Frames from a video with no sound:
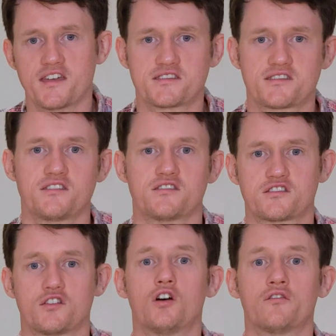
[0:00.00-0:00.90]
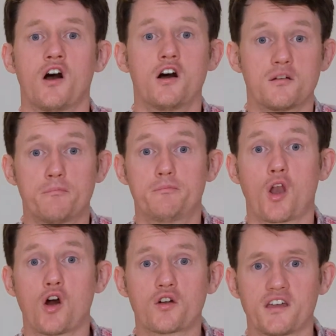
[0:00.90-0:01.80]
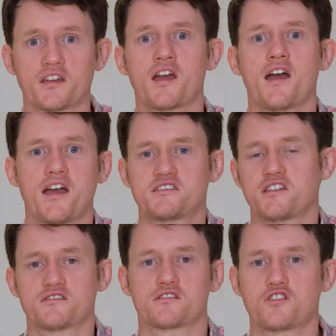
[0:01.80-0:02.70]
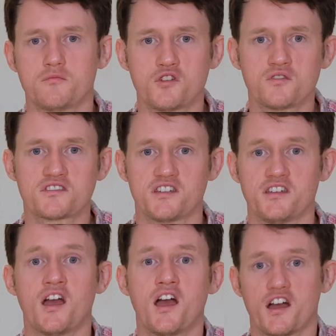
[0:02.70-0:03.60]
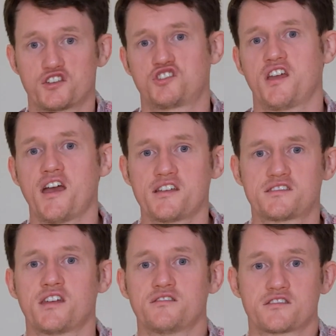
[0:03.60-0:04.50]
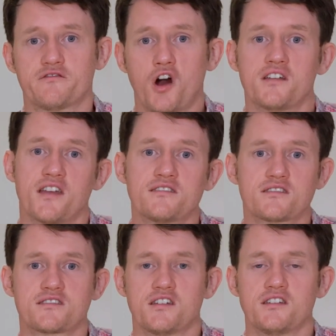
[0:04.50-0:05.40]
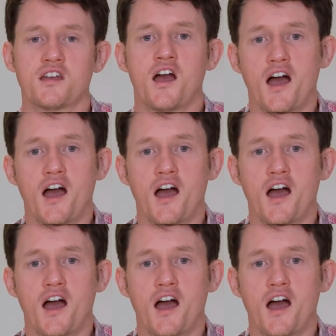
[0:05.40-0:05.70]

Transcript: a sense of belonging, a sense of community, a shared sense of identity,